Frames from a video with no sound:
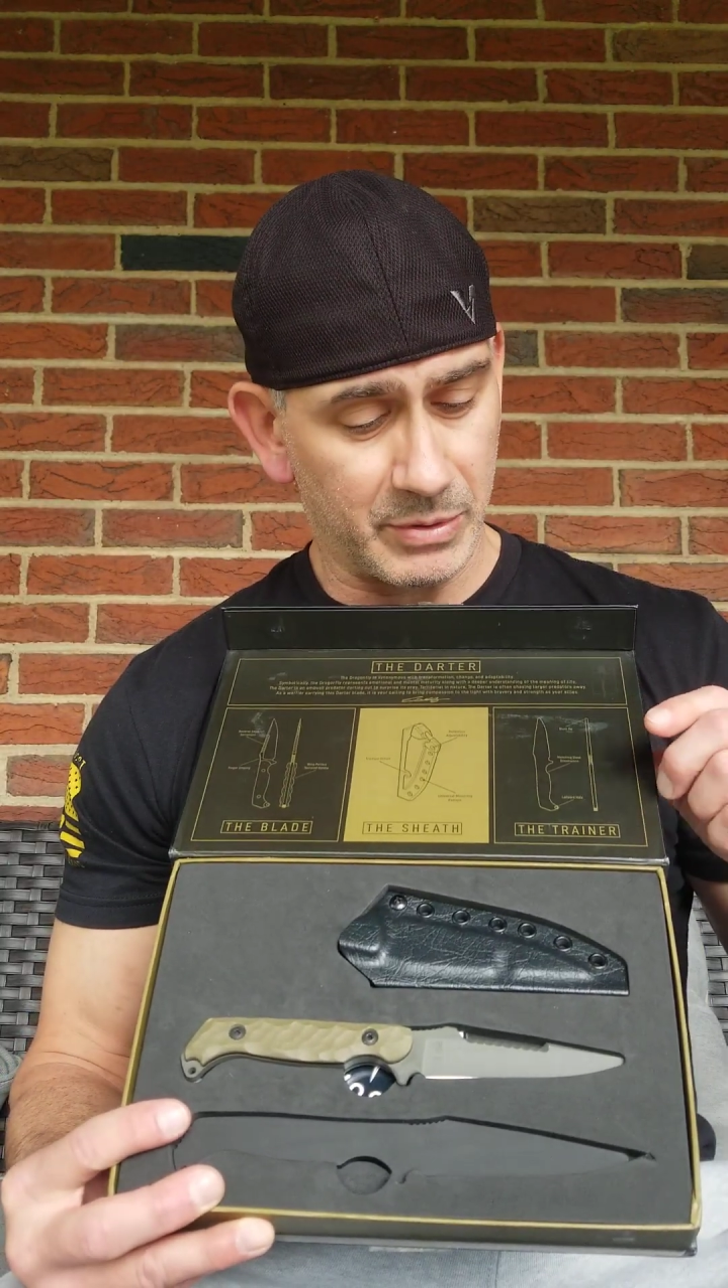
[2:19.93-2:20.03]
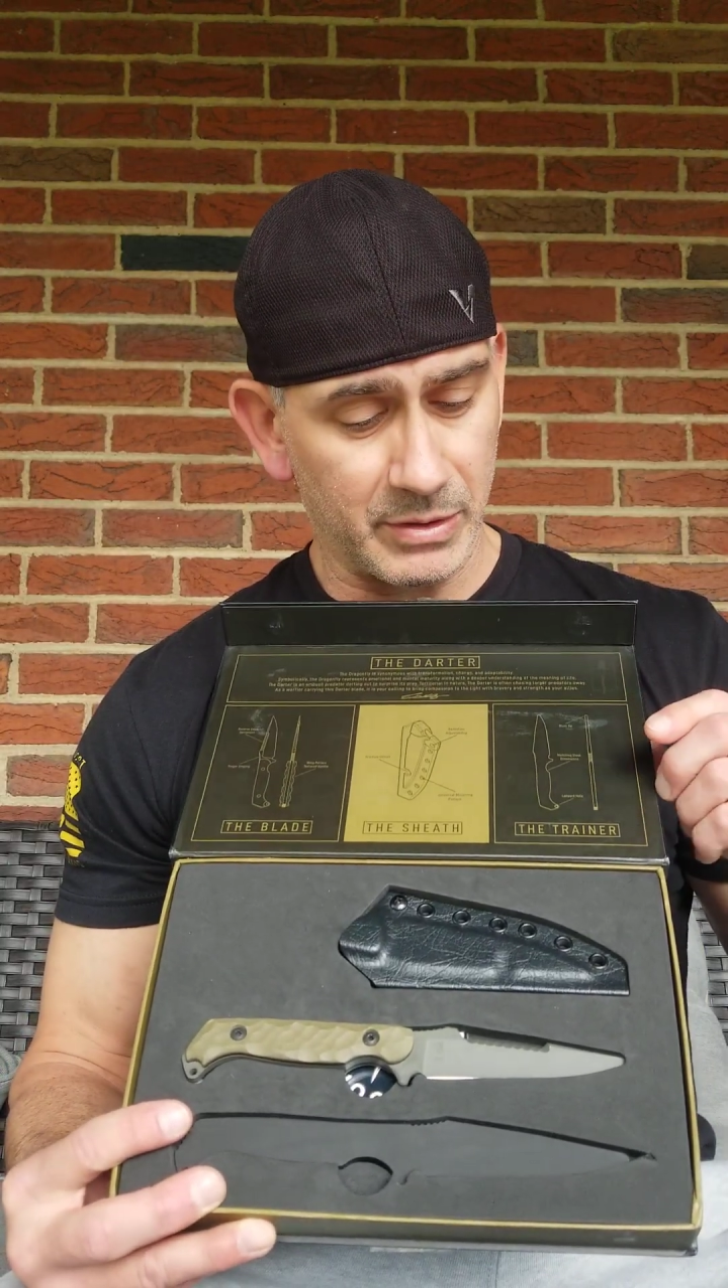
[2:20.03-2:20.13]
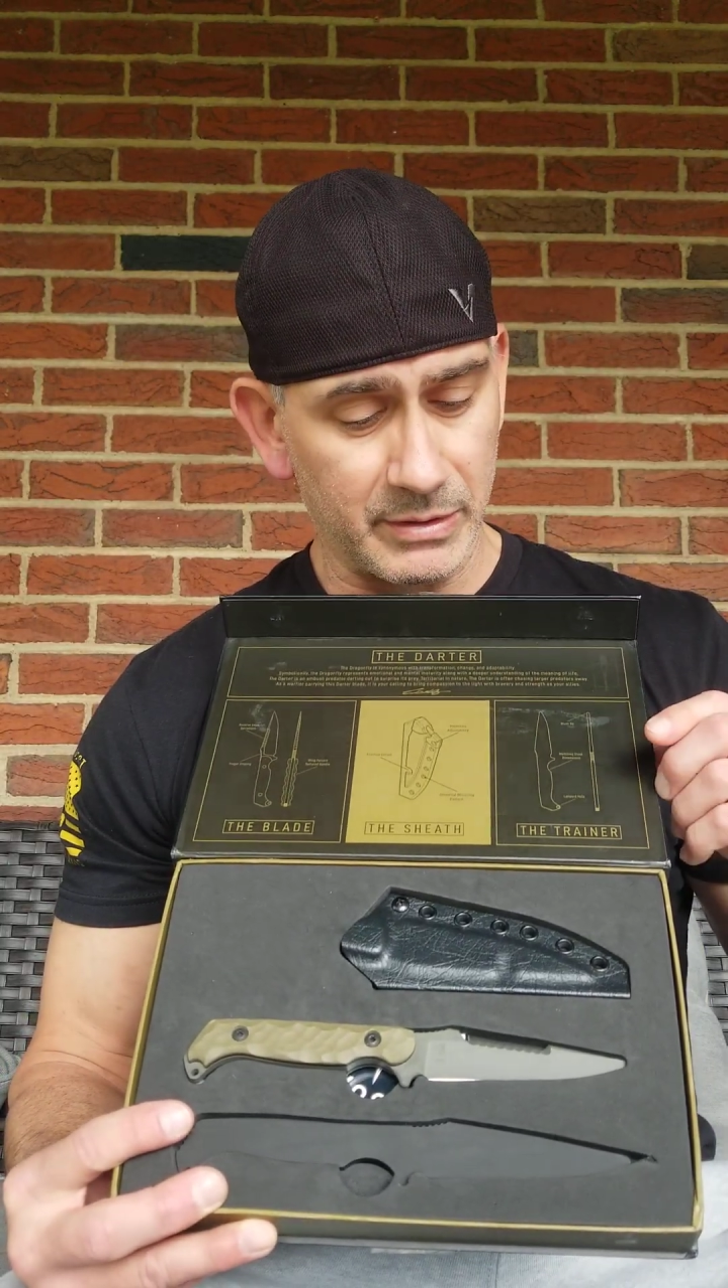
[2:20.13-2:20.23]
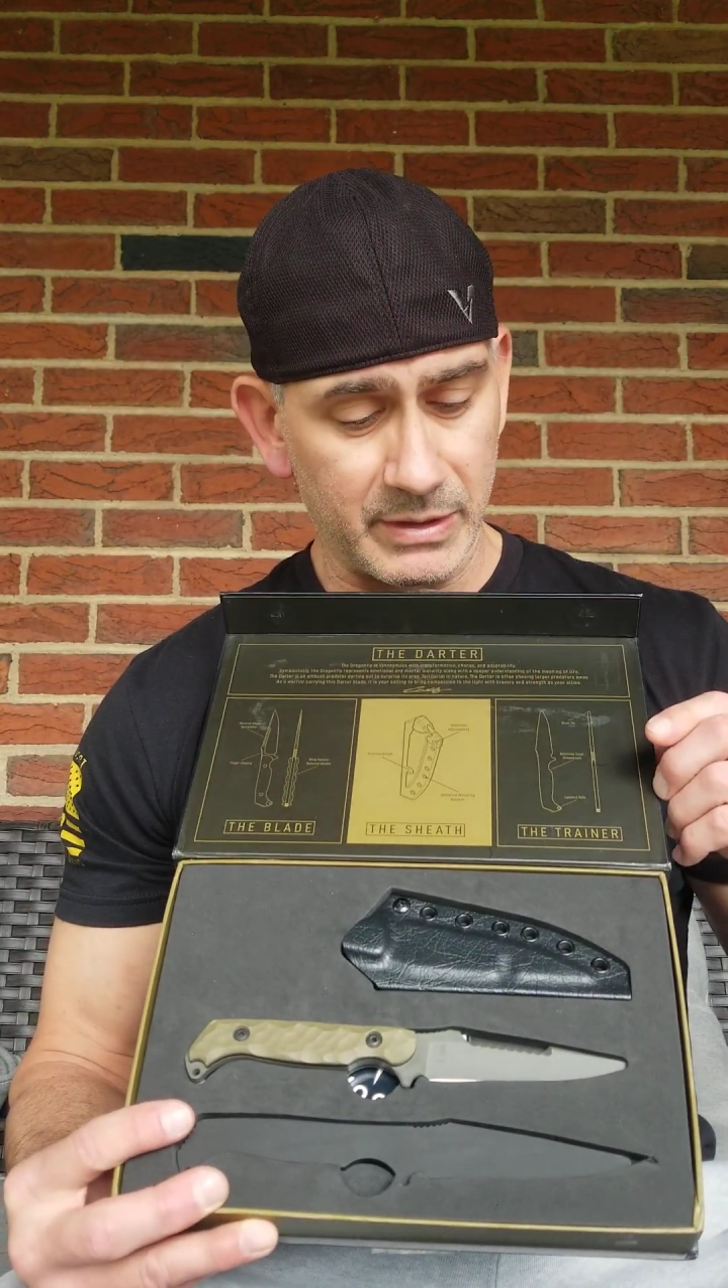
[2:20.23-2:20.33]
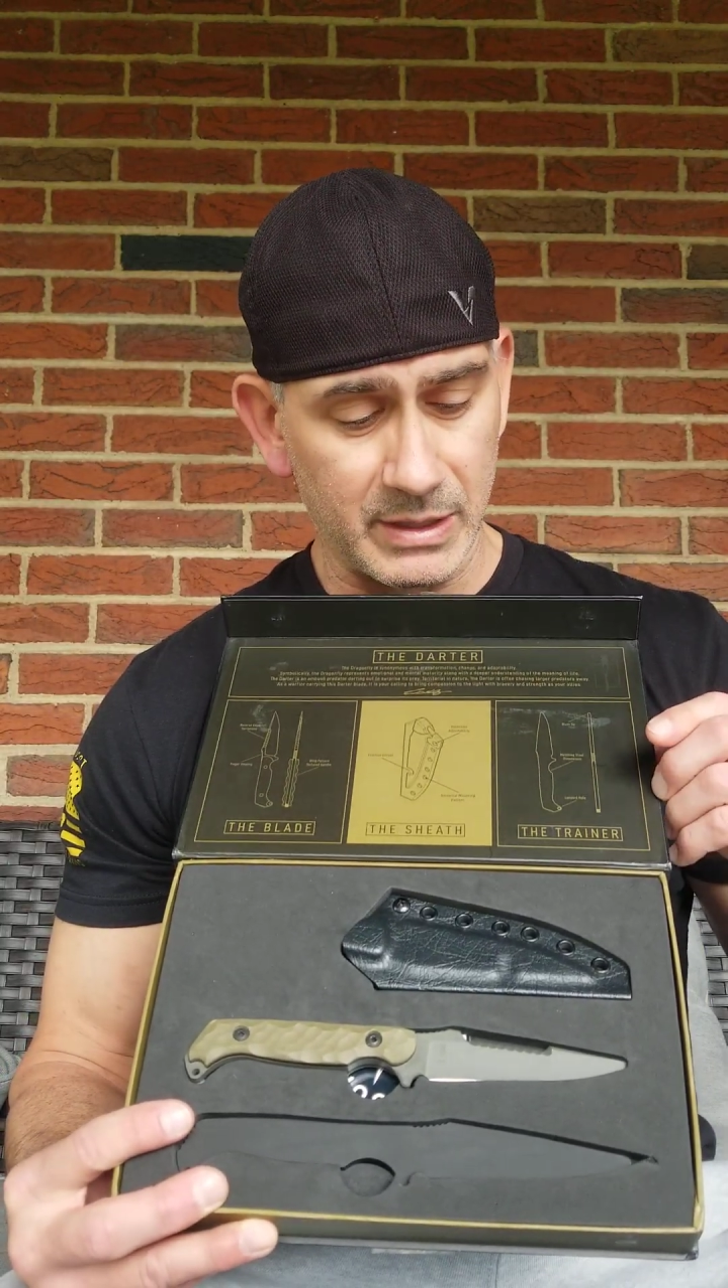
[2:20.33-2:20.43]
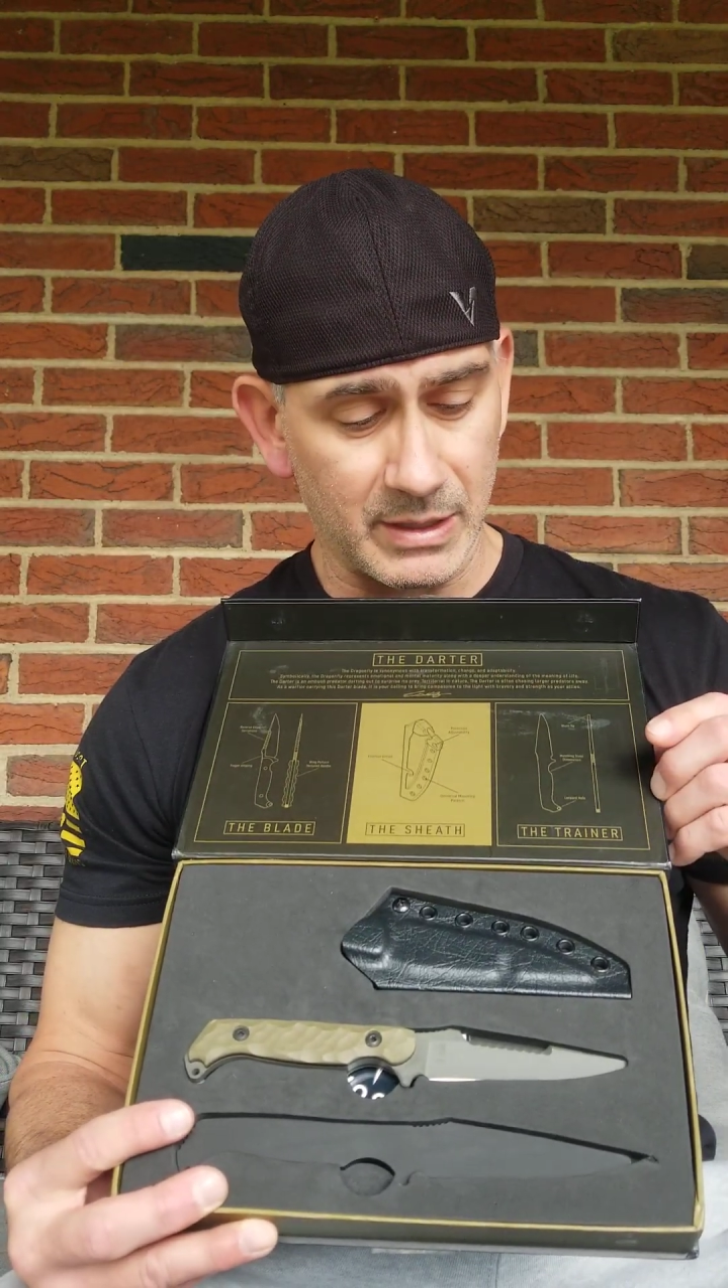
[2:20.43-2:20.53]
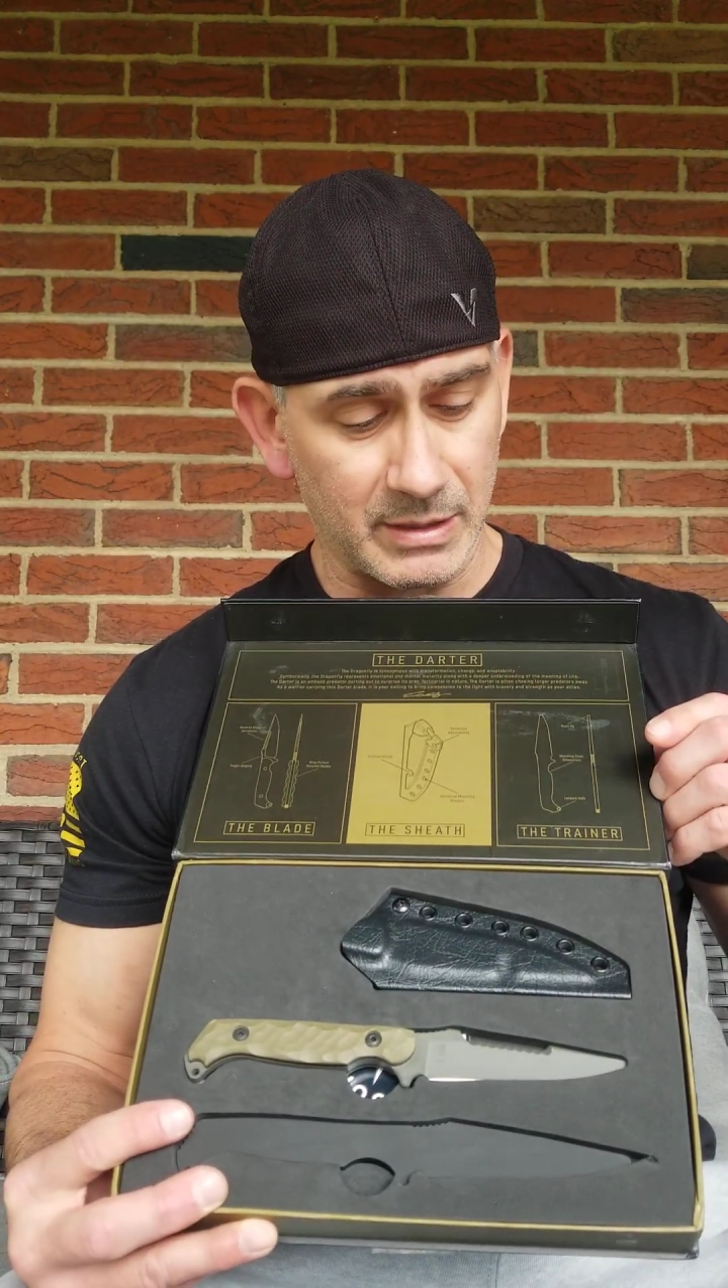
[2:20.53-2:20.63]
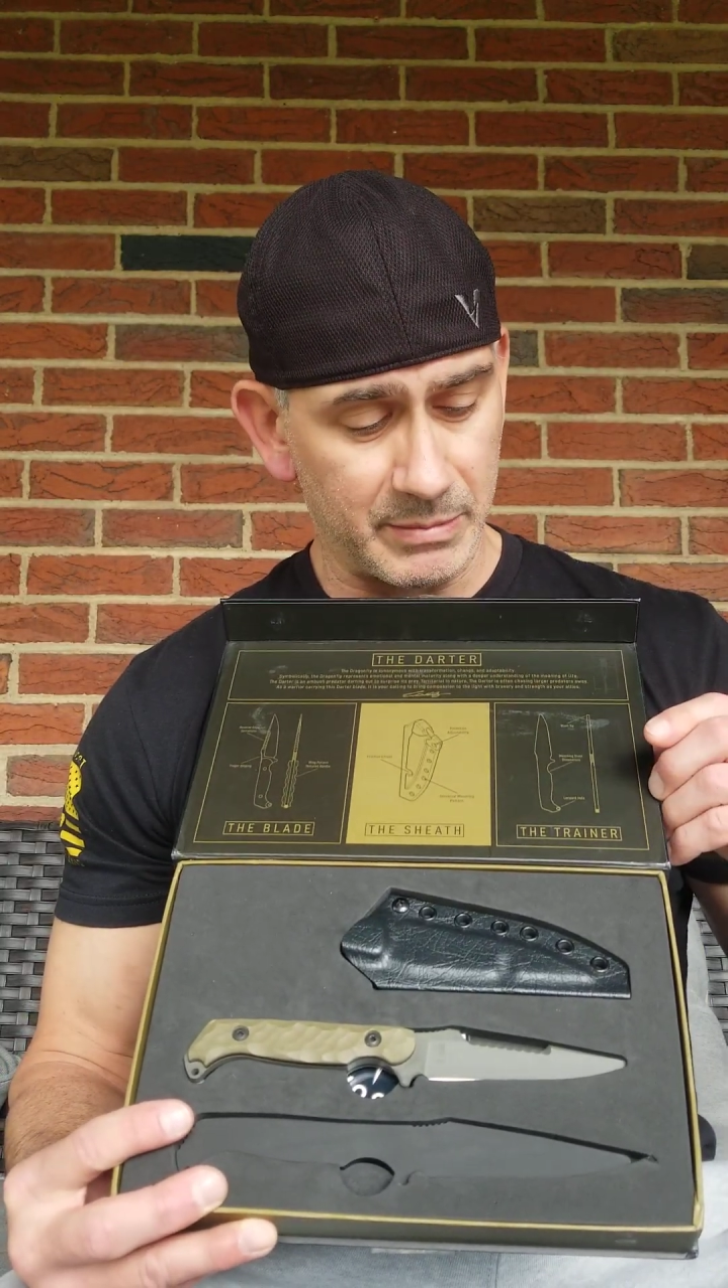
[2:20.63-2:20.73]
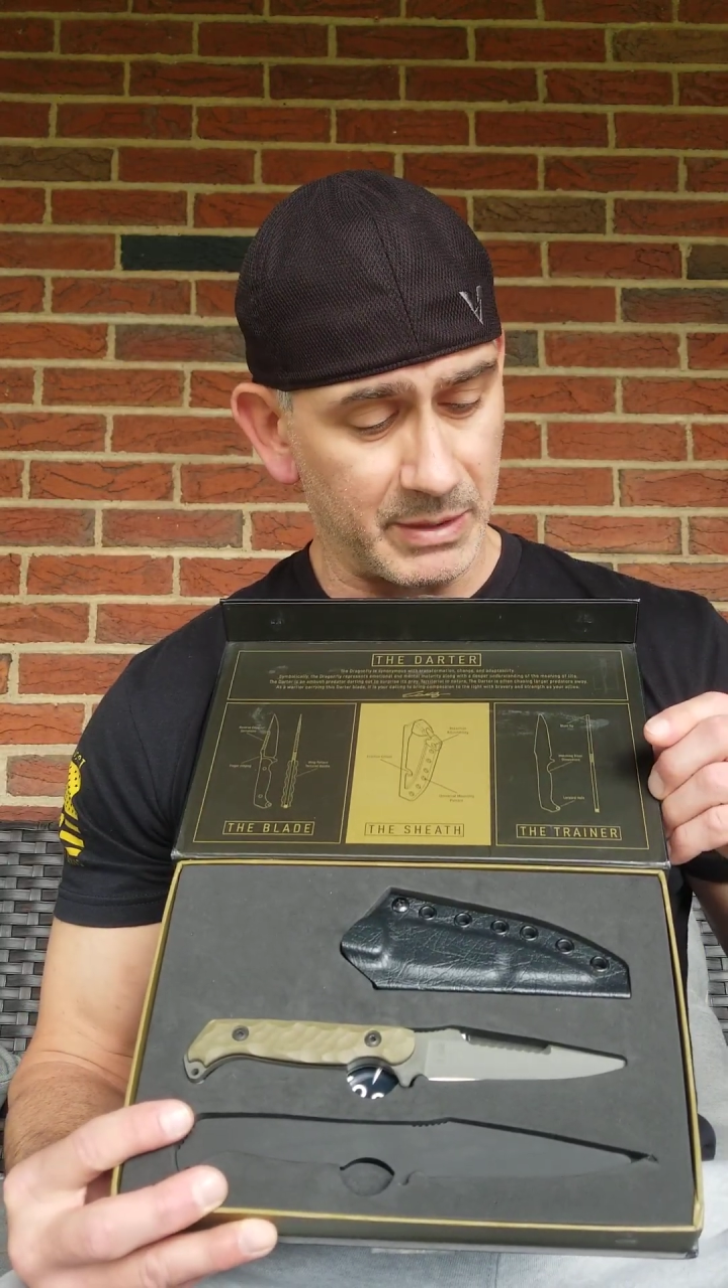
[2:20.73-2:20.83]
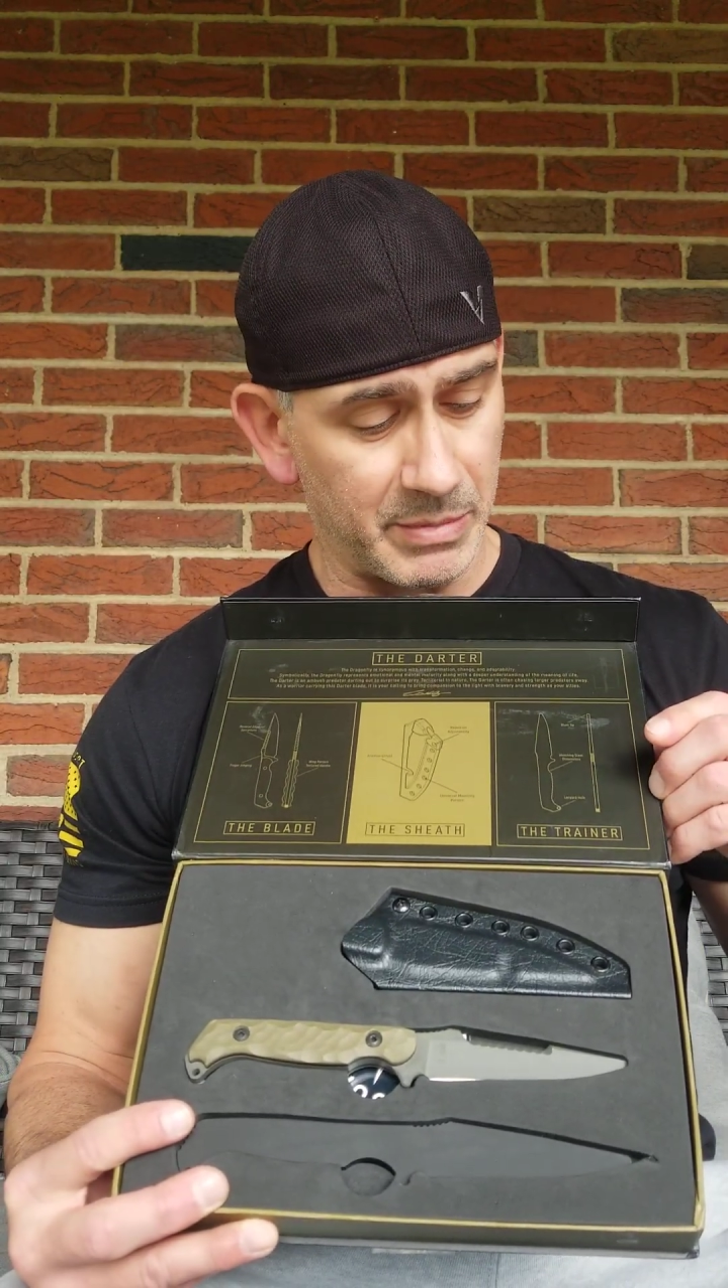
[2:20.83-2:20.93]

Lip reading: part of the